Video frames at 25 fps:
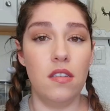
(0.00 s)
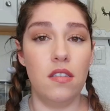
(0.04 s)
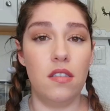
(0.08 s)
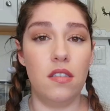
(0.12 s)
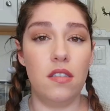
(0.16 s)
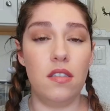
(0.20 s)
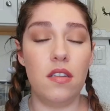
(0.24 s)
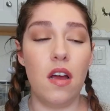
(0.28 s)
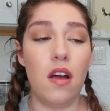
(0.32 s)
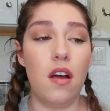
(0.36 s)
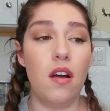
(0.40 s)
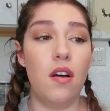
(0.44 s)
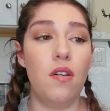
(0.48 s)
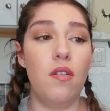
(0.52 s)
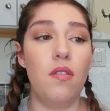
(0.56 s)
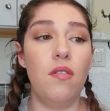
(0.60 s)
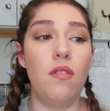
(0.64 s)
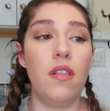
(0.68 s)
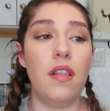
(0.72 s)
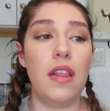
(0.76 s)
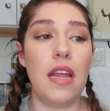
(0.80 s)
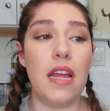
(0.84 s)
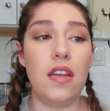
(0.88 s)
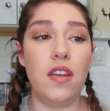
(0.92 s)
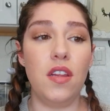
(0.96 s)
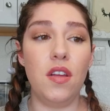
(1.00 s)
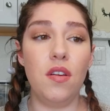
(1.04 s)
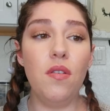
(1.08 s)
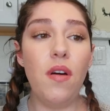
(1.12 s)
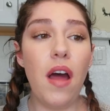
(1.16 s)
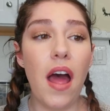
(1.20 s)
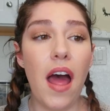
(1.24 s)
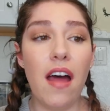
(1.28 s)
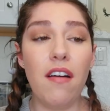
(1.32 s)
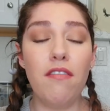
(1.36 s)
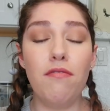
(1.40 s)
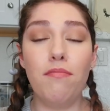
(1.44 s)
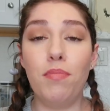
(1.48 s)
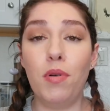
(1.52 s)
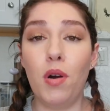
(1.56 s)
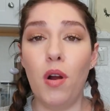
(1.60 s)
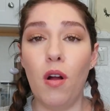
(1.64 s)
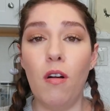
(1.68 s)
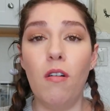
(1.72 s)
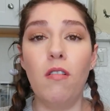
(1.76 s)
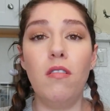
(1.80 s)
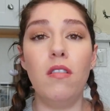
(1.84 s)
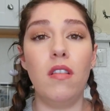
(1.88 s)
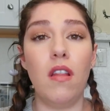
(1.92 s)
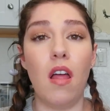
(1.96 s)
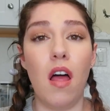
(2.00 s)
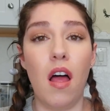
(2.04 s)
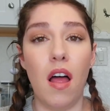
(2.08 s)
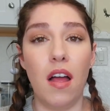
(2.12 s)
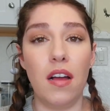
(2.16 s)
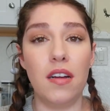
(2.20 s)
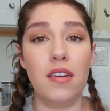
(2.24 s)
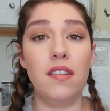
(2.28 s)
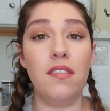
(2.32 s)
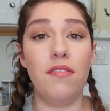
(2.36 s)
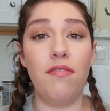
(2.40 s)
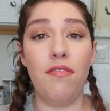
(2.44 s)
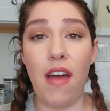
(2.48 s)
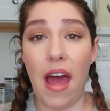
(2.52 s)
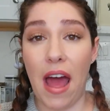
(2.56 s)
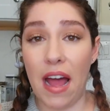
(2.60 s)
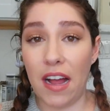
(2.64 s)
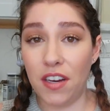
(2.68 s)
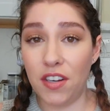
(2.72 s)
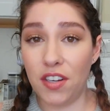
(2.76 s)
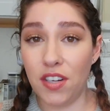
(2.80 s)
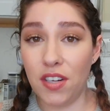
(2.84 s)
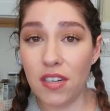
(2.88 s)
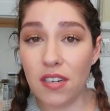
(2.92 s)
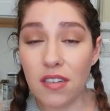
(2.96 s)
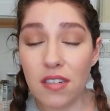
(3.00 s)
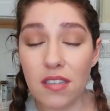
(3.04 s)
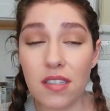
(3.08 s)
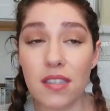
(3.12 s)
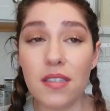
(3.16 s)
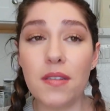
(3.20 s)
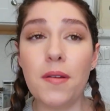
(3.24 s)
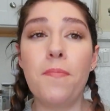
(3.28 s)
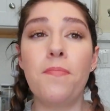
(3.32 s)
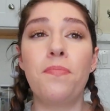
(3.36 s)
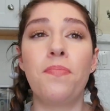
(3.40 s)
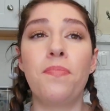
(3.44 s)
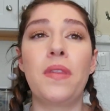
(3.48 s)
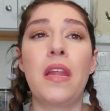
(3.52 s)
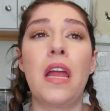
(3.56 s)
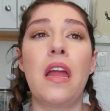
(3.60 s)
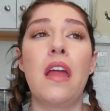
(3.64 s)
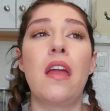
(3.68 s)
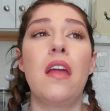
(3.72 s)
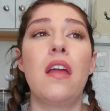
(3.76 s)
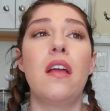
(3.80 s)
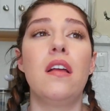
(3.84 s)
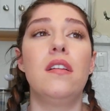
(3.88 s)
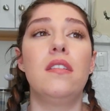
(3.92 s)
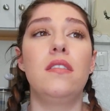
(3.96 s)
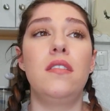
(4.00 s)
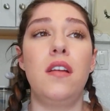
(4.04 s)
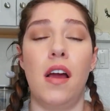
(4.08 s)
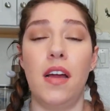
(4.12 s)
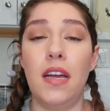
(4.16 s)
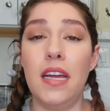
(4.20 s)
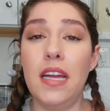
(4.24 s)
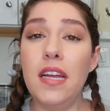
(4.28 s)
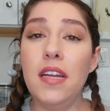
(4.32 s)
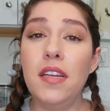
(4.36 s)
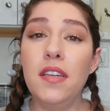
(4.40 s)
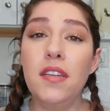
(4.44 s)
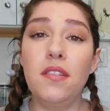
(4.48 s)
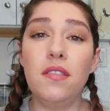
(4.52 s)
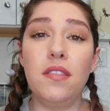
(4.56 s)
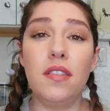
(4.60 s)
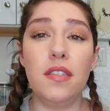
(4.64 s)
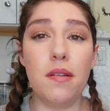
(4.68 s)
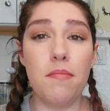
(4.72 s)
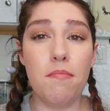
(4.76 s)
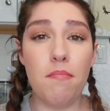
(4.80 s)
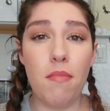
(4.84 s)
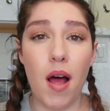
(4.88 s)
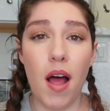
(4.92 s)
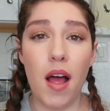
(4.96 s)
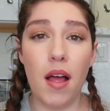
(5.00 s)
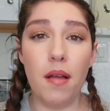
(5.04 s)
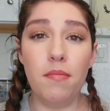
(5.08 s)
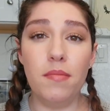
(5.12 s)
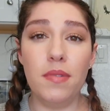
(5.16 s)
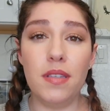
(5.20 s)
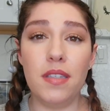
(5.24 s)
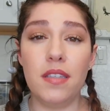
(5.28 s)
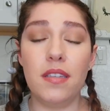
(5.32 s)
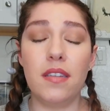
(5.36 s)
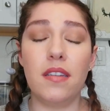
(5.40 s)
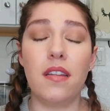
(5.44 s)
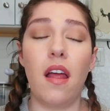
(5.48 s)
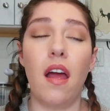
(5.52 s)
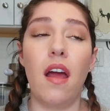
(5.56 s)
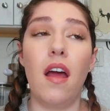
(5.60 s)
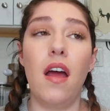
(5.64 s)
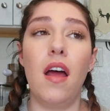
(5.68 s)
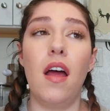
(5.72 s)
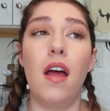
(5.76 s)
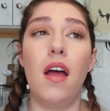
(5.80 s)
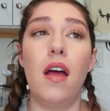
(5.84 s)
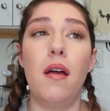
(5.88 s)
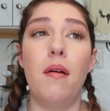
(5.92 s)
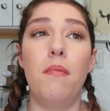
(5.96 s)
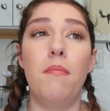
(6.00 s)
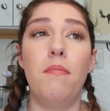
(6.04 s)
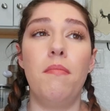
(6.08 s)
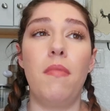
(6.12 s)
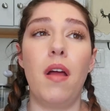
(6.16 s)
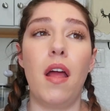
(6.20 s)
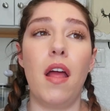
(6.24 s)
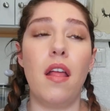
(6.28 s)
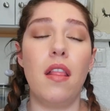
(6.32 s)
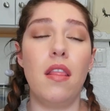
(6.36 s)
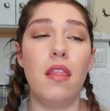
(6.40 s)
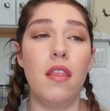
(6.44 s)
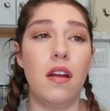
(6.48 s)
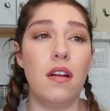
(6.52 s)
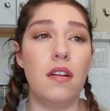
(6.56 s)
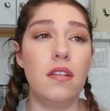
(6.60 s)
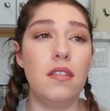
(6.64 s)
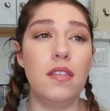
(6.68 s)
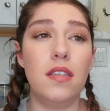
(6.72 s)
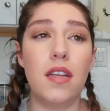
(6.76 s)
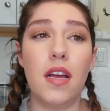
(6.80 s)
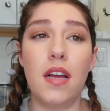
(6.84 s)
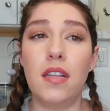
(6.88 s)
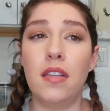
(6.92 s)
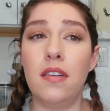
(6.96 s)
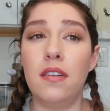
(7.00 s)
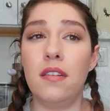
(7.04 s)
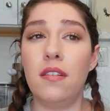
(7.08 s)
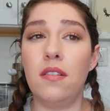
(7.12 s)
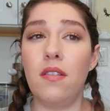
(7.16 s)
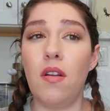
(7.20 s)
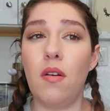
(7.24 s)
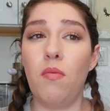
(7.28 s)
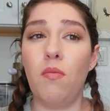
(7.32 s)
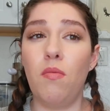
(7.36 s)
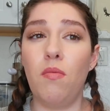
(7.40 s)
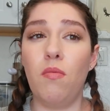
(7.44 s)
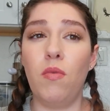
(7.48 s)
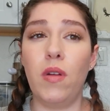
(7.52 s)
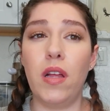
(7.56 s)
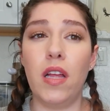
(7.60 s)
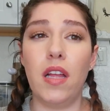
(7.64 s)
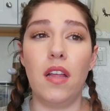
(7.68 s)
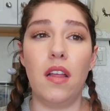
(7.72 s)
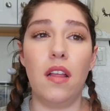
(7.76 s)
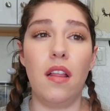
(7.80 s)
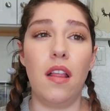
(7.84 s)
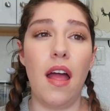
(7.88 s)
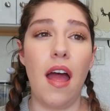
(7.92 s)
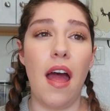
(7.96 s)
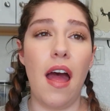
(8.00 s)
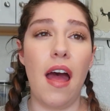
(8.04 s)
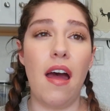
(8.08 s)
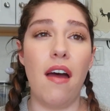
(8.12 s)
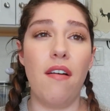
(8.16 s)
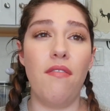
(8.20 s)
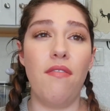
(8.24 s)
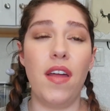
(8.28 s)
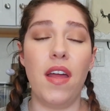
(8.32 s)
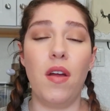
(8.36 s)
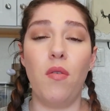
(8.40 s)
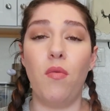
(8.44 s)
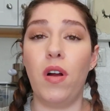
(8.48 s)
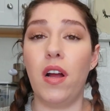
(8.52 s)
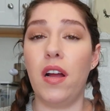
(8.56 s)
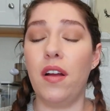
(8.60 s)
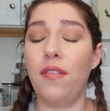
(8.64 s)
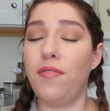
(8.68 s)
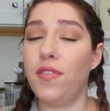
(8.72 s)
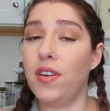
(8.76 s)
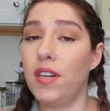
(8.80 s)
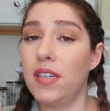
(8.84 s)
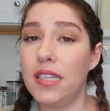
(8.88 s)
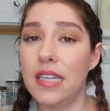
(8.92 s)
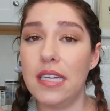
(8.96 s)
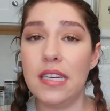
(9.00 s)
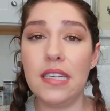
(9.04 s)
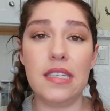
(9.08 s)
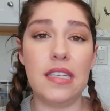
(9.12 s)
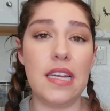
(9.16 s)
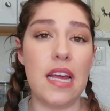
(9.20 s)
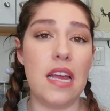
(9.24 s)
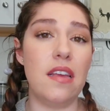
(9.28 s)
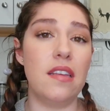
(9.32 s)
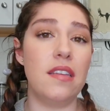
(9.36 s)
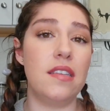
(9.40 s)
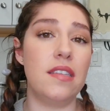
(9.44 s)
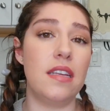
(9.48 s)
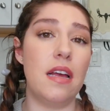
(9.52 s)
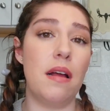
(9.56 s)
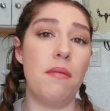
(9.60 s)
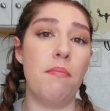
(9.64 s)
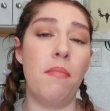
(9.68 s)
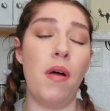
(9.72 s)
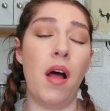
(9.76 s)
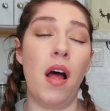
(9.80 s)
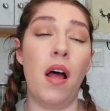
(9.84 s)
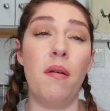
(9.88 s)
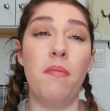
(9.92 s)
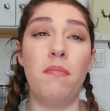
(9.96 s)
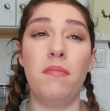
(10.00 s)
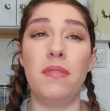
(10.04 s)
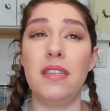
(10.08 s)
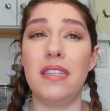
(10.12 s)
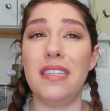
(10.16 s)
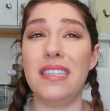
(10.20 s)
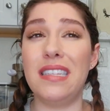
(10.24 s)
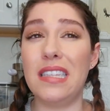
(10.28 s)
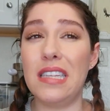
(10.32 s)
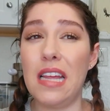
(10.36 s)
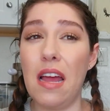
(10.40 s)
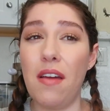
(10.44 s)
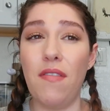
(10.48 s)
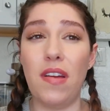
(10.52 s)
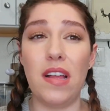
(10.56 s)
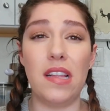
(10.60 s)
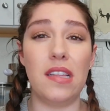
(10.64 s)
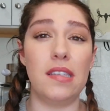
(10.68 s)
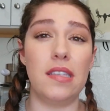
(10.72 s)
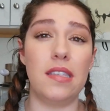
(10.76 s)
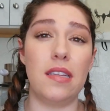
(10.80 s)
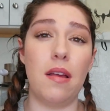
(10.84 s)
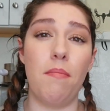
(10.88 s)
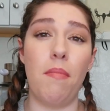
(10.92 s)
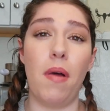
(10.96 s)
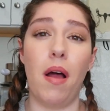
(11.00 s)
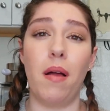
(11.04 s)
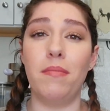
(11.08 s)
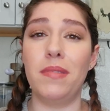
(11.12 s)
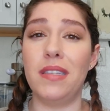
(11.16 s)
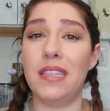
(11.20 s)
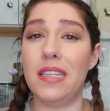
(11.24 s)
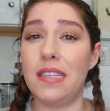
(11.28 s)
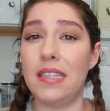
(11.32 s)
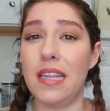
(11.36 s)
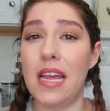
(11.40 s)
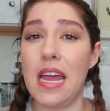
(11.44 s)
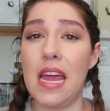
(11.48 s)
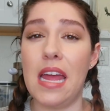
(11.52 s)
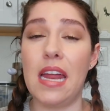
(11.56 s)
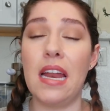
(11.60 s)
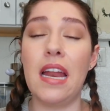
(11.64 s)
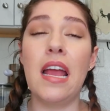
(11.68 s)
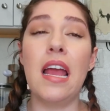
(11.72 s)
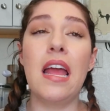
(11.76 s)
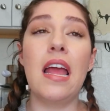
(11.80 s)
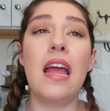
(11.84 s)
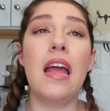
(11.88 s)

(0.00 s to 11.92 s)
So they do have prolonged factors. Talking to some moms, their son will have it work for 6 days. Some moms is 7, some moms is 8.